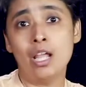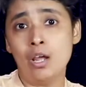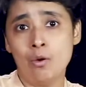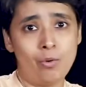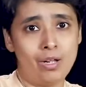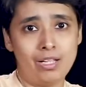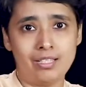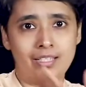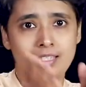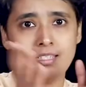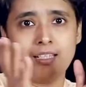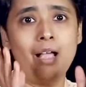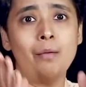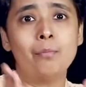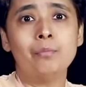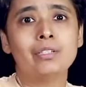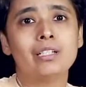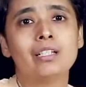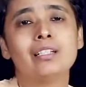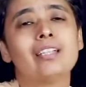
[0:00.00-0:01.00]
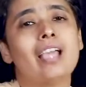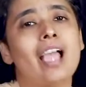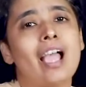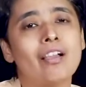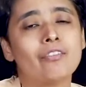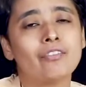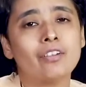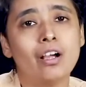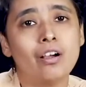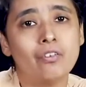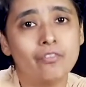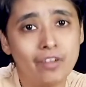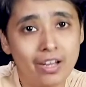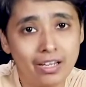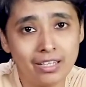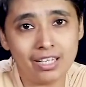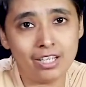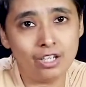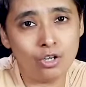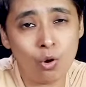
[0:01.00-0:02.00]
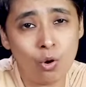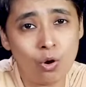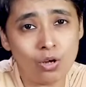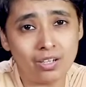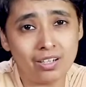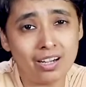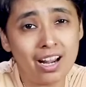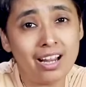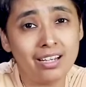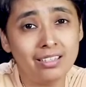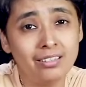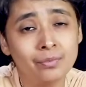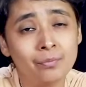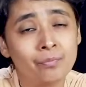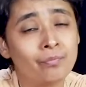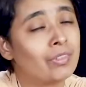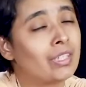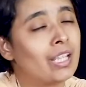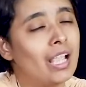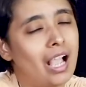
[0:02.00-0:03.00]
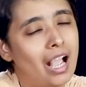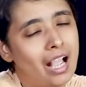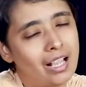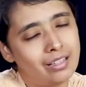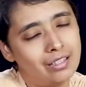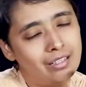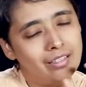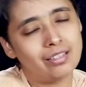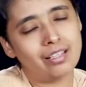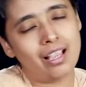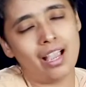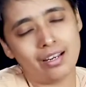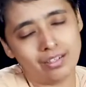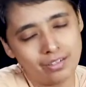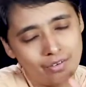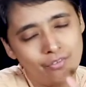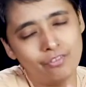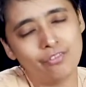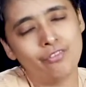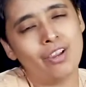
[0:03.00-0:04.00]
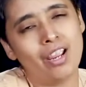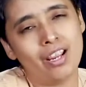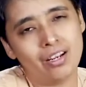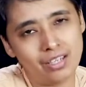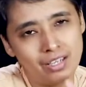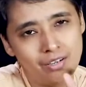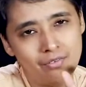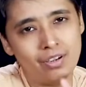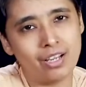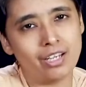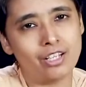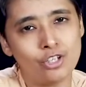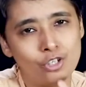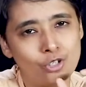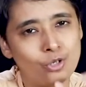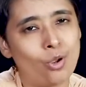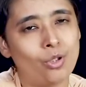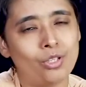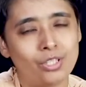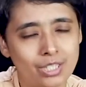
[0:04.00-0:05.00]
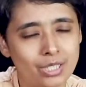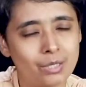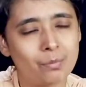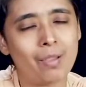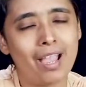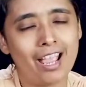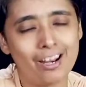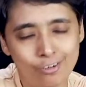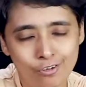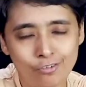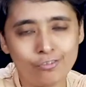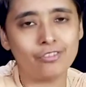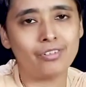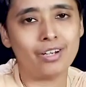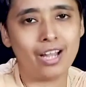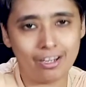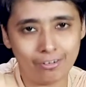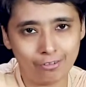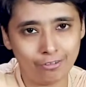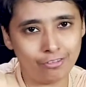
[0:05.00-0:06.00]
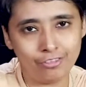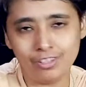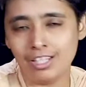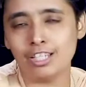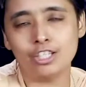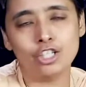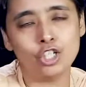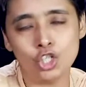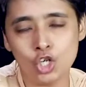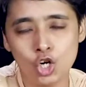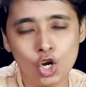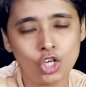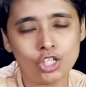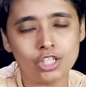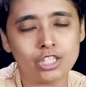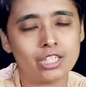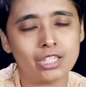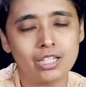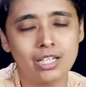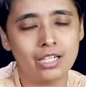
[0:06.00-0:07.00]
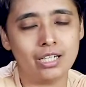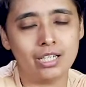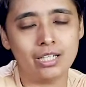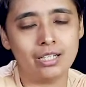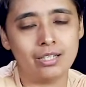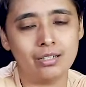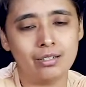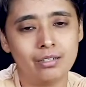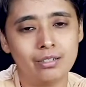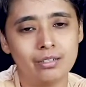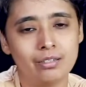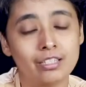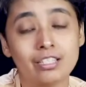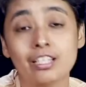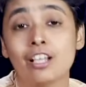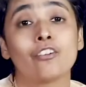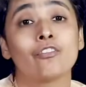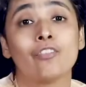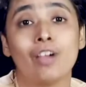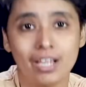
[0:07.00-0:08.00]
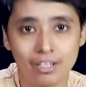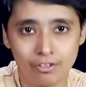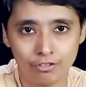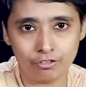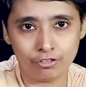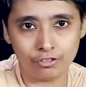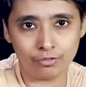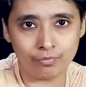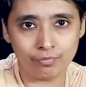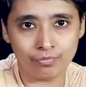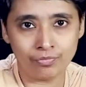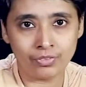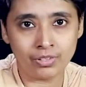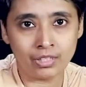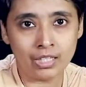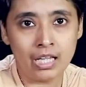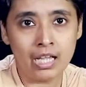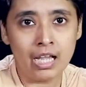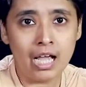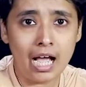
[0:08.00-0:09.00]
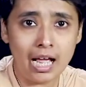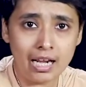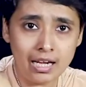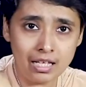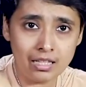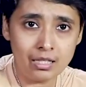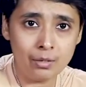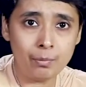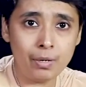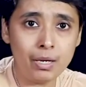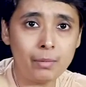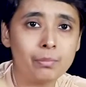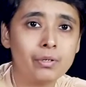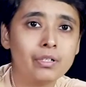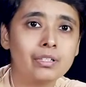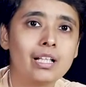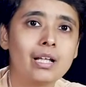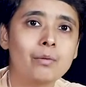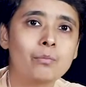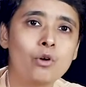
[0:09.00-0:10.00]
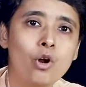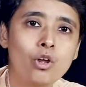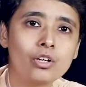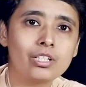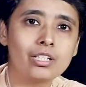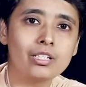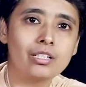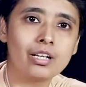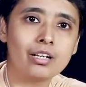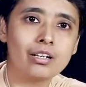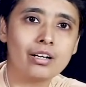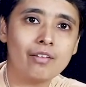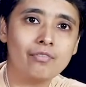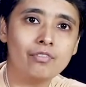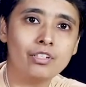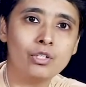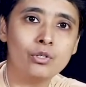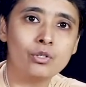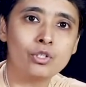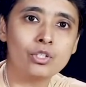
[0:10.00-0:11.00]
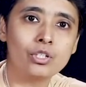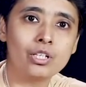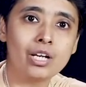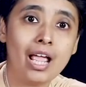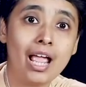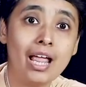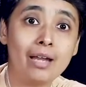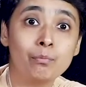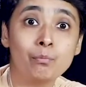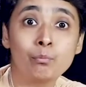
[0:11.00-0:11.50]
While some did have a very long run, others had a very short span of life. They did not survive. Another paper that brought in a revolution and